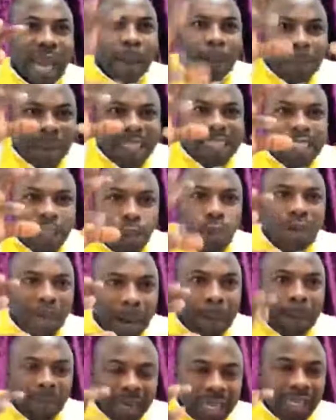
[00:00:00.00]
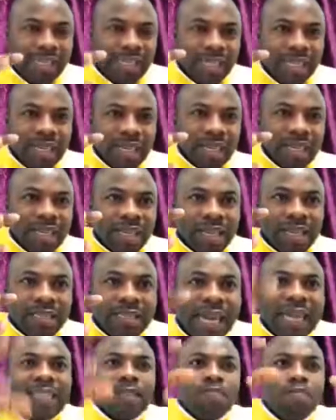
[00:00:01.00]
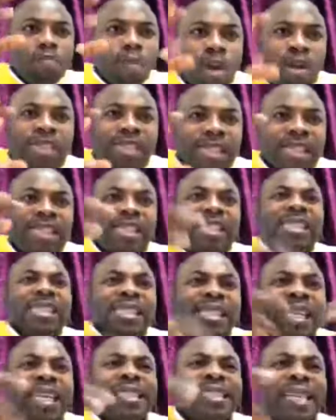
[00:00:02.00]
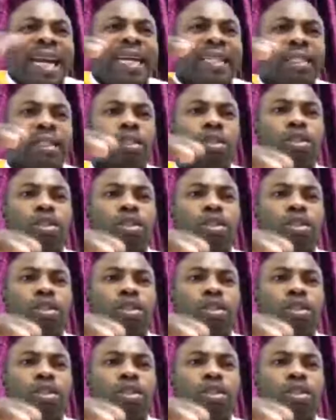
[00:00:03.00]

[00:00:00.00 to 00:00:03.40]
a particular place that Moses needed